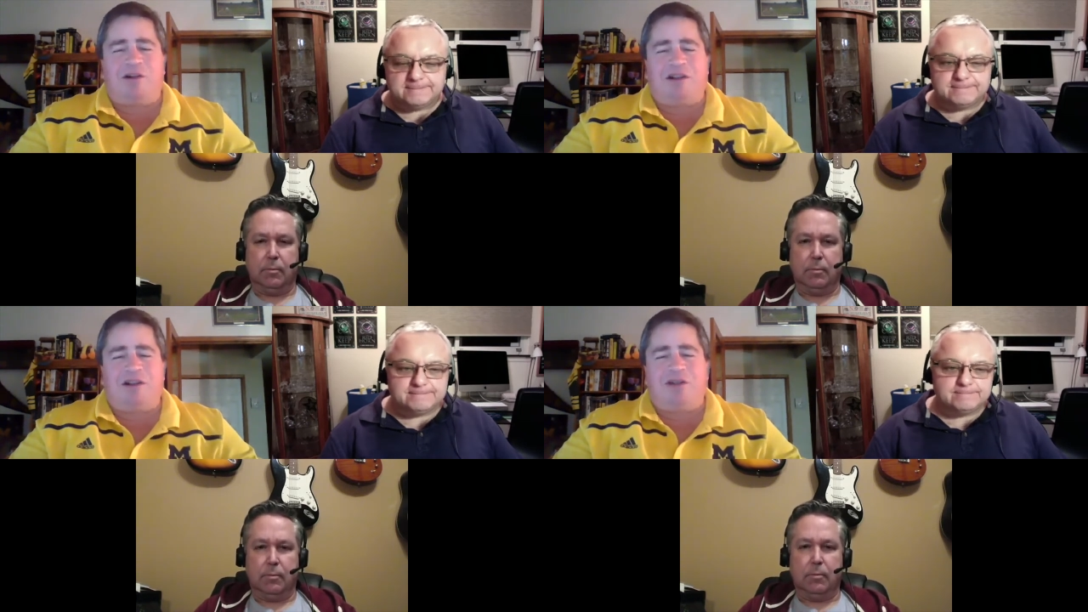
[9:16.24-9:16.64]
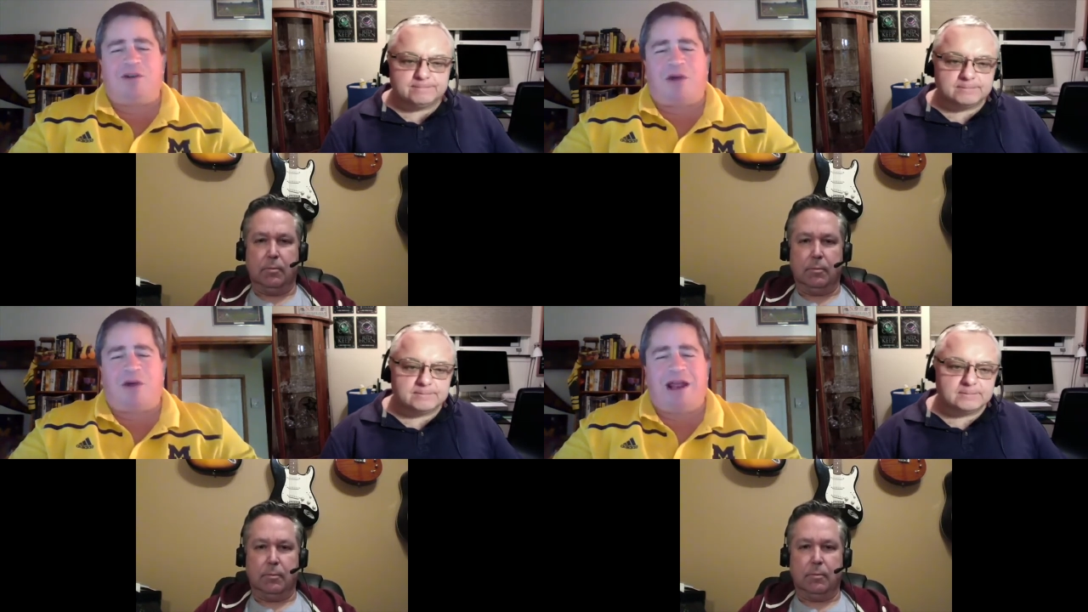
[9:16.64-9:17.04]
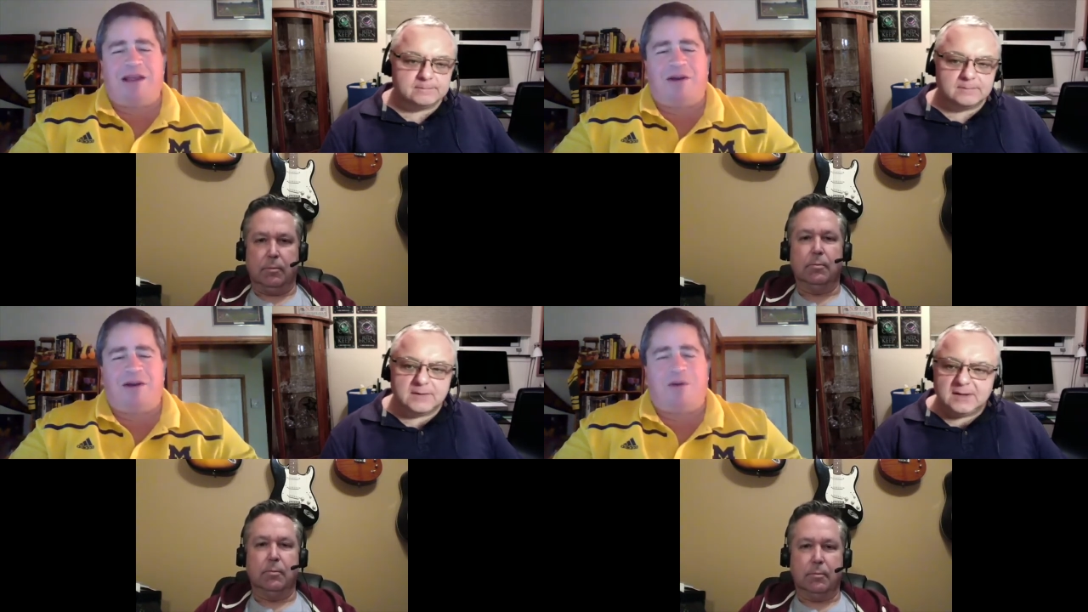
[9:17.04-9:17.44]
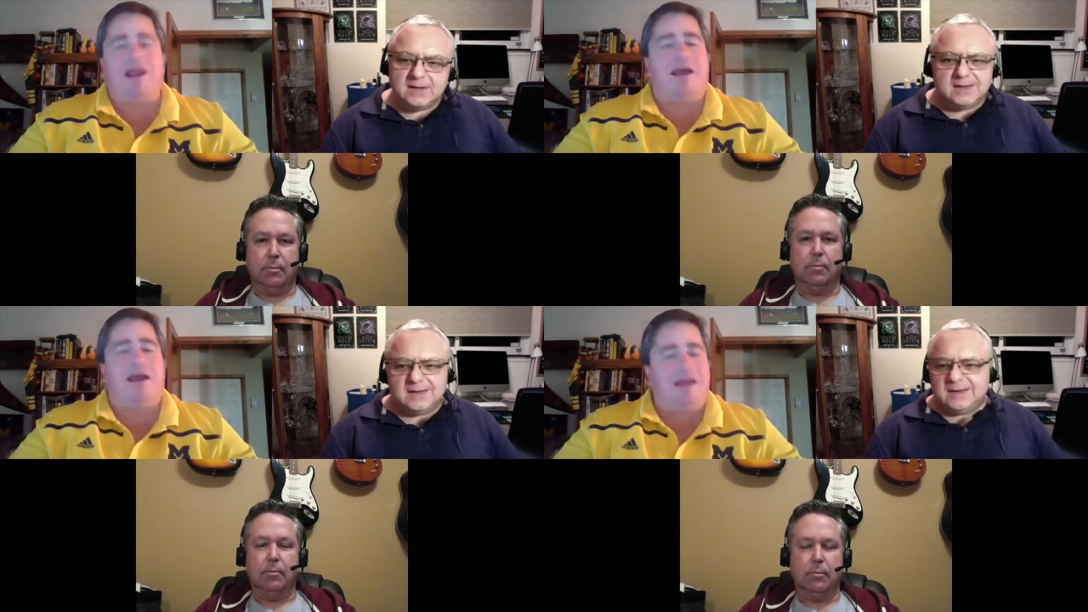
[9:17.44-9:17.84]
Speaker 1: little crying. Oh yeah,
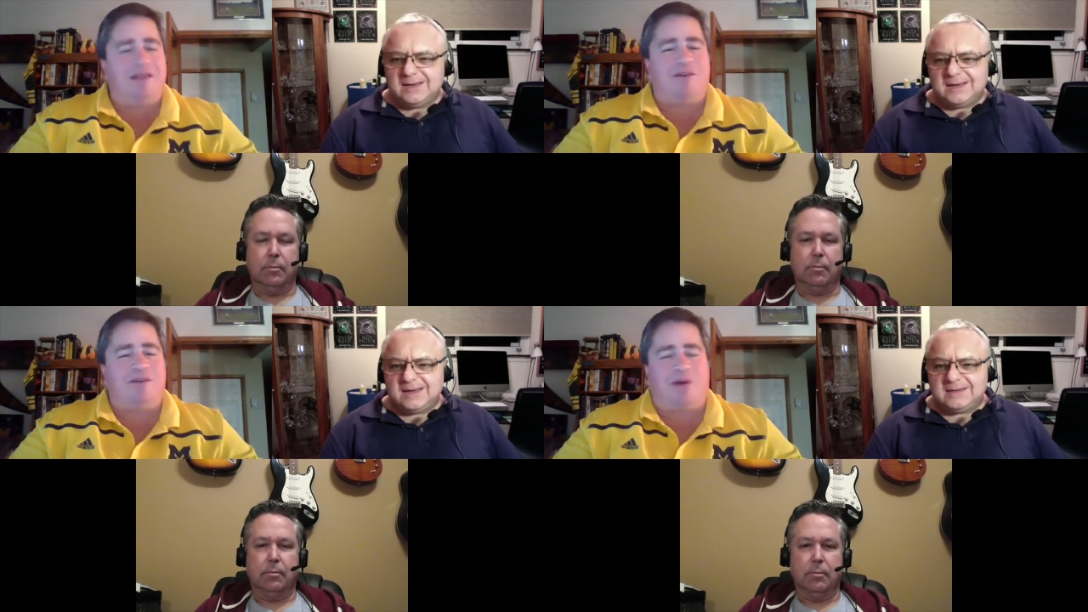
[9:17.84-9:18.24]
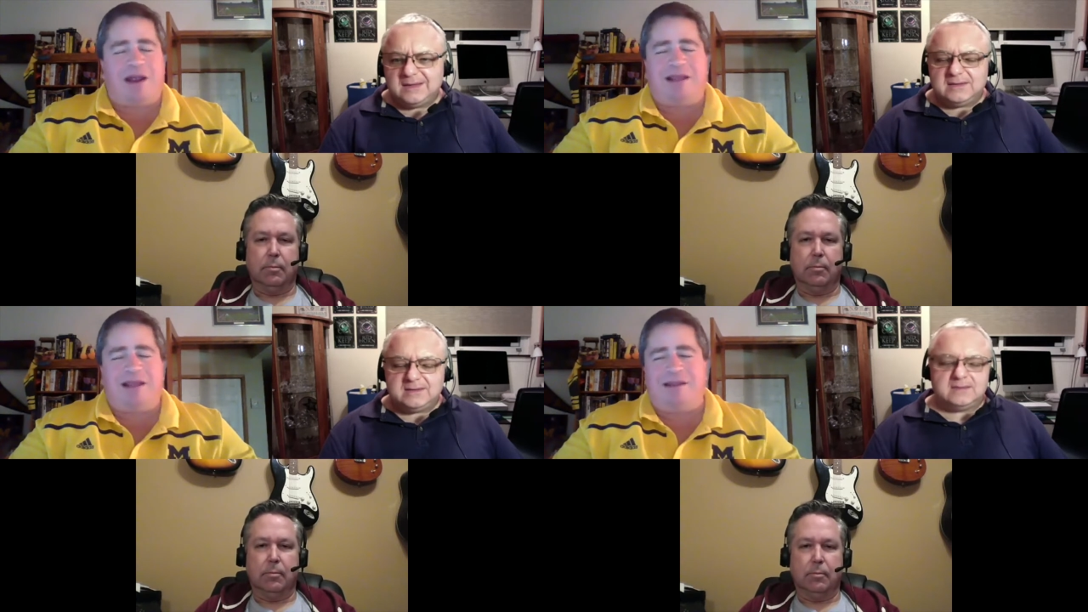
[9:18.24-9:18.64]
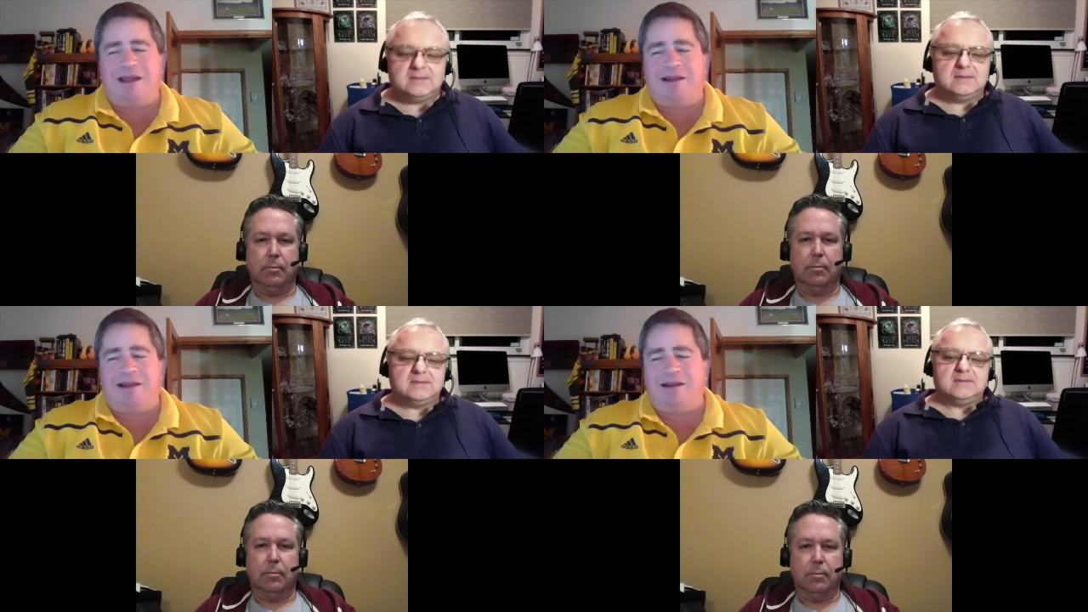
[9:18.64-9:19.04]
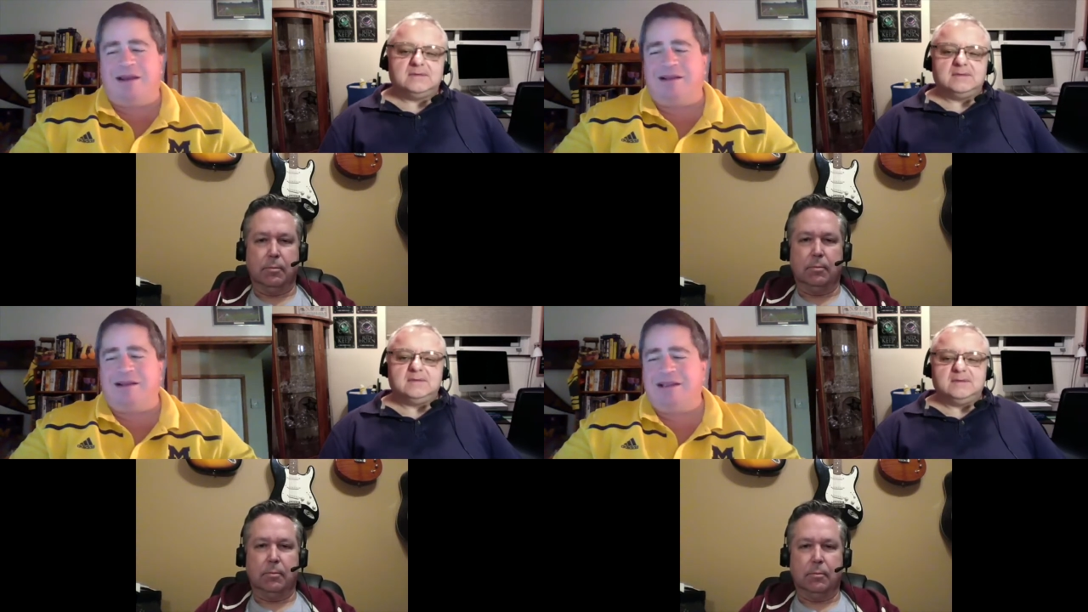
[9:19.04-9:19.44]
a little crying at the end, and uh,
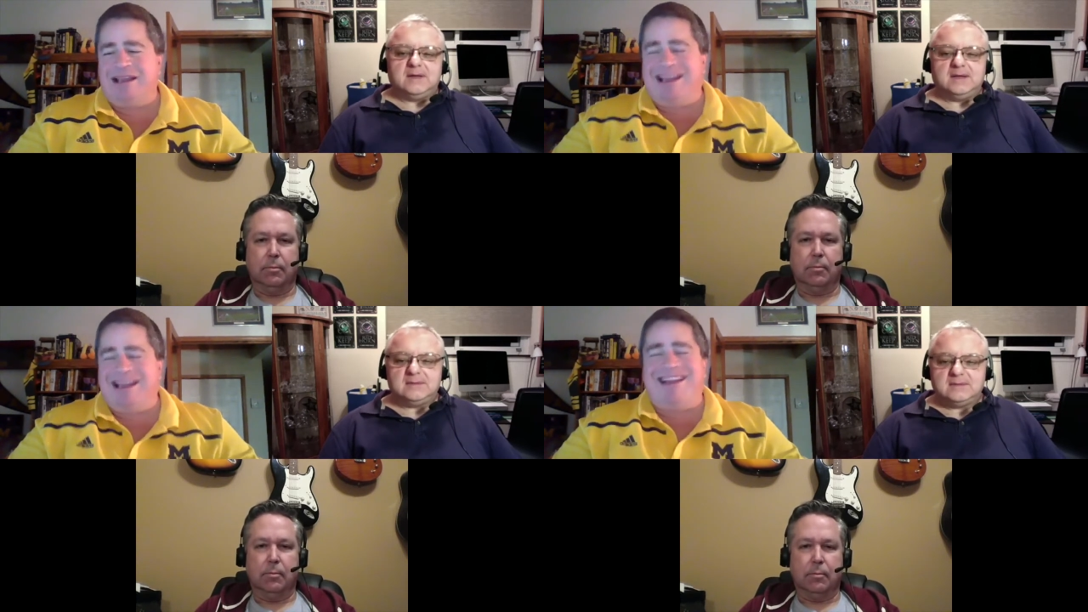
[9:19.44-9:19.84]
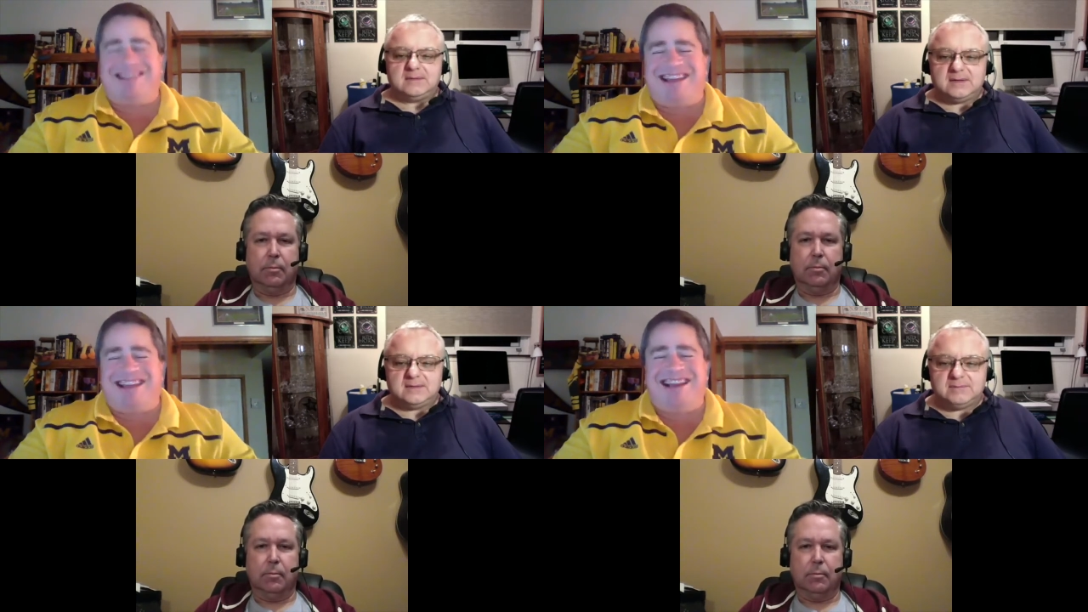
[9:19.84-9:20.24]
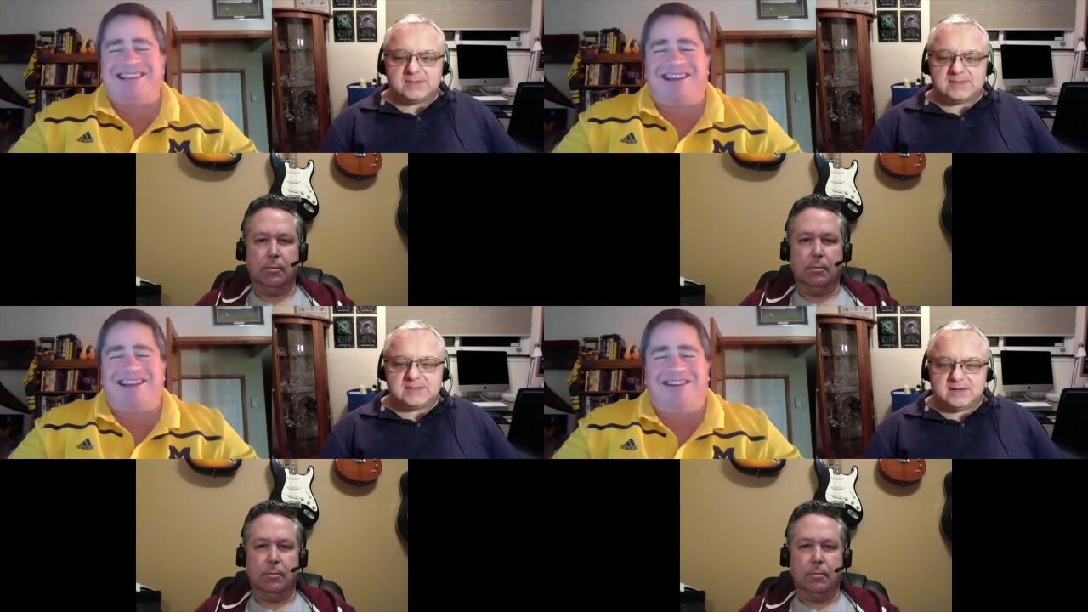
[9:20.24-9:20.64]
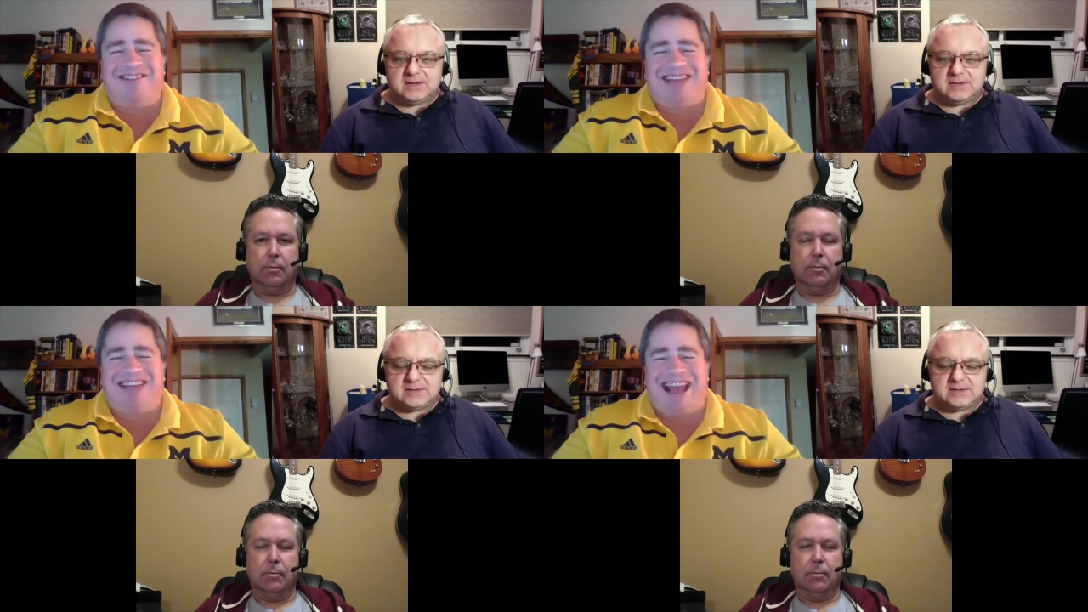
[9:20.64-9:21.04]
that, and Delaney's like, "Oh, Dad,"